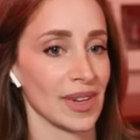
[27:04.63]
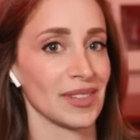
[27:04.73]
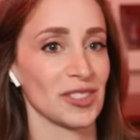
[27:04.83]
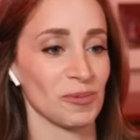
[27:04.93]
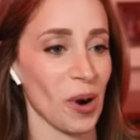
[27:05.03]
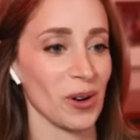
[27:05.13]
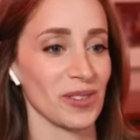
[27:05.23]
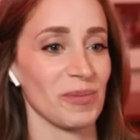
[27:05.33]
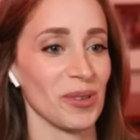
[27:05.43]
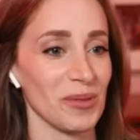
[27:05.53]
Smart,
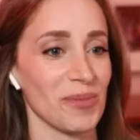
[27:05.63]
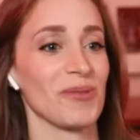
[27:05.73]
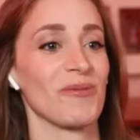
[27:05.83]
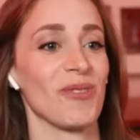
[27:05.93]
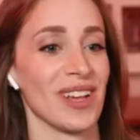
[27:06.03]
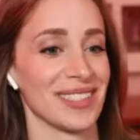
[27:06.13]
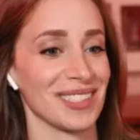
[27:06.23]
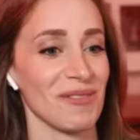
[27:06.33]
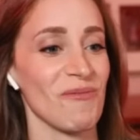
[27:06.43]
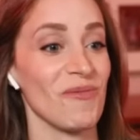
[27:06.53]
bulletproof
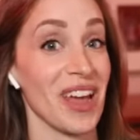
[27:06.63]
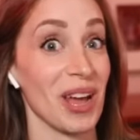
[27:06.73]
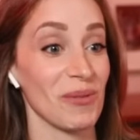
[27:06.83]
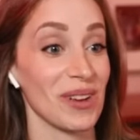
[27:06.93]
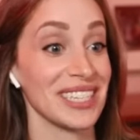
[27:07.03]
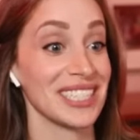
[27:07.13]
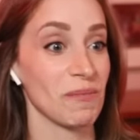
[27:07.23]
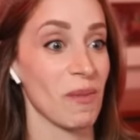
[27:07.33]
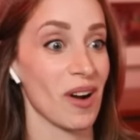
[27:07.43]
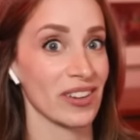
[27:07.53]
vest, very
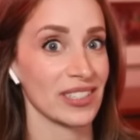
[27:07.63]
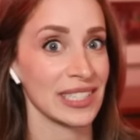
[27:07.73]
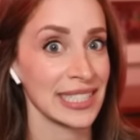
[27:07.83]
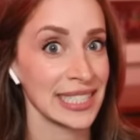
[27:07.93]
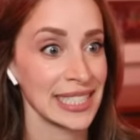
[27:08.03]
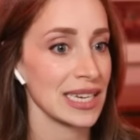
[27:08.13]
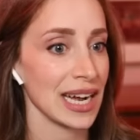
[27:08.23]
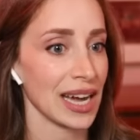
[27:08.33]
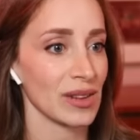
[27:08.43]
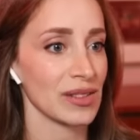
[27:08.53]
smart.
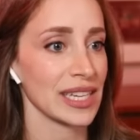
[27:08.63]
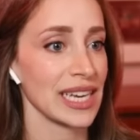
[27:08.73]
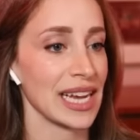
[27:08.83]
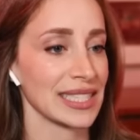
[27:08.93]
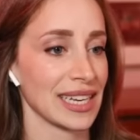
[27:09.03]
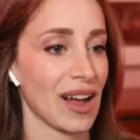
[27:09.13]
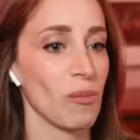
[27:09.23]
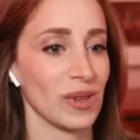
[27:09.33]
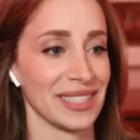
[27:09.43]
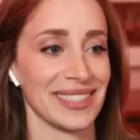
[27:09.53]
I don't think he has
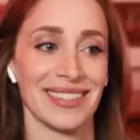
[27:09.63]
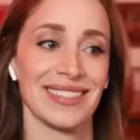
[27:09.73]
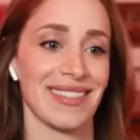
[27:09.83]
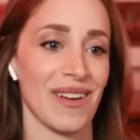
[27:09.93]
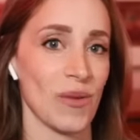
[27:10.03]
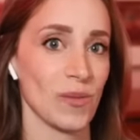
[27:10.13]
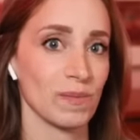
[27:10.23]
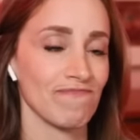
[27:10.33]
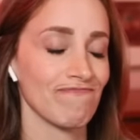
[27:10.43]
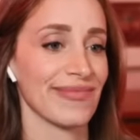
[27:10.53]
accomplices, though.
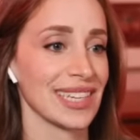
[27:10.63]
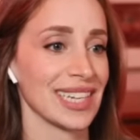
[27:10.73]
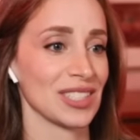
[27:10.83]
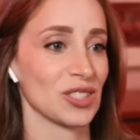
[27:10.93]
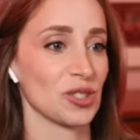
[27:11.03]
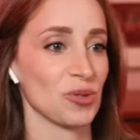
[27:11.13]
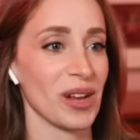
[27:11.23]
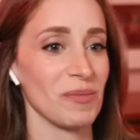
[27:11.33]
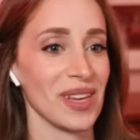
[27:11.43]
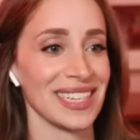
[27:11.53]
Doesn't
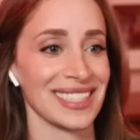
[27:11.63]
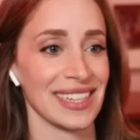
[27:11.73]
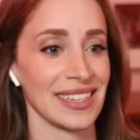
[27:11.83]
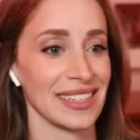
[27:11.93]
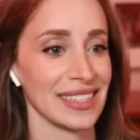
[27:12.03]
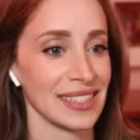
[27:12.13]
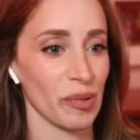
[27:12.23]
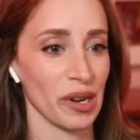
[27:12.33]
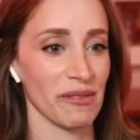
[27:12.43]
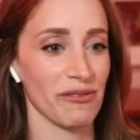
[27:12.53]
strike me as the
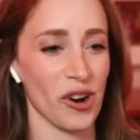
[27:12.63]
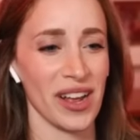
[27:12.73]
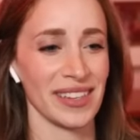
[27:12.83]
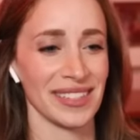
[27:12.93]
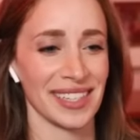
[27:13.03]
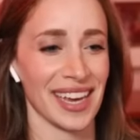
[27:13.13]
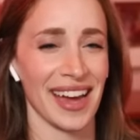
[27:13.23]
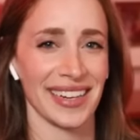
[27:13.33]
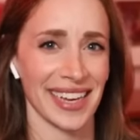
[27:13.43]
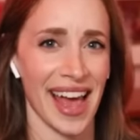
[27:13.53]
bring a friend
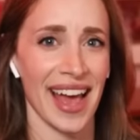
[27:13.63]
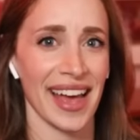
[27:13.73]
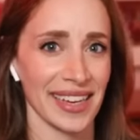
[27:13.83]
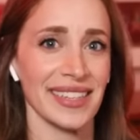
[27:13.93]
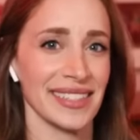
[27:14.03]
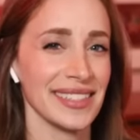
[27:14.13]
kind of guy.